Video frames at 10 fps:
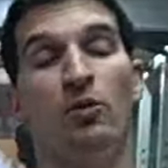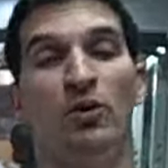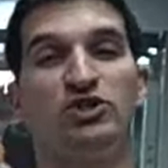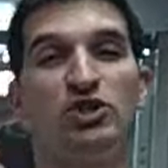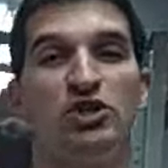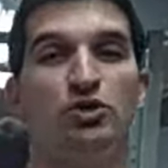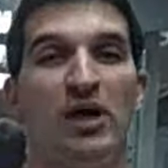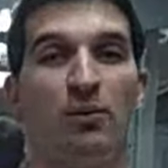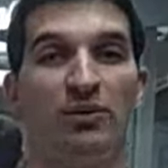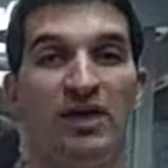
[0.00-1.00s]
Once you can do
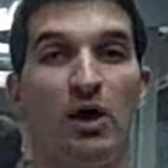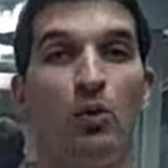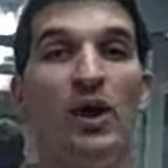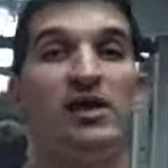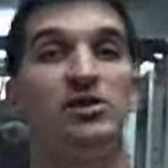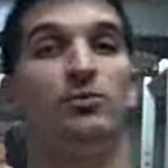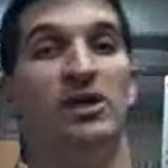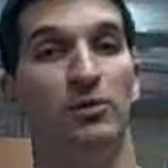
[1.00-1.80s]
that without weight, you'll be